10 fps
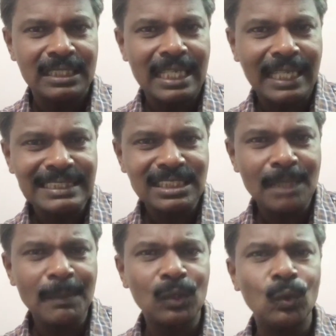the
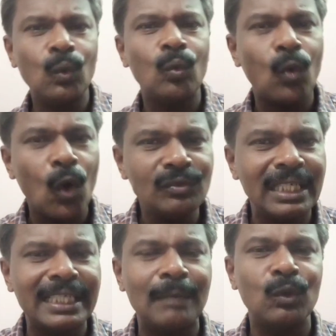customer who owed
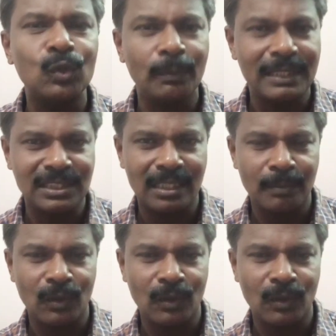that amount to Mr.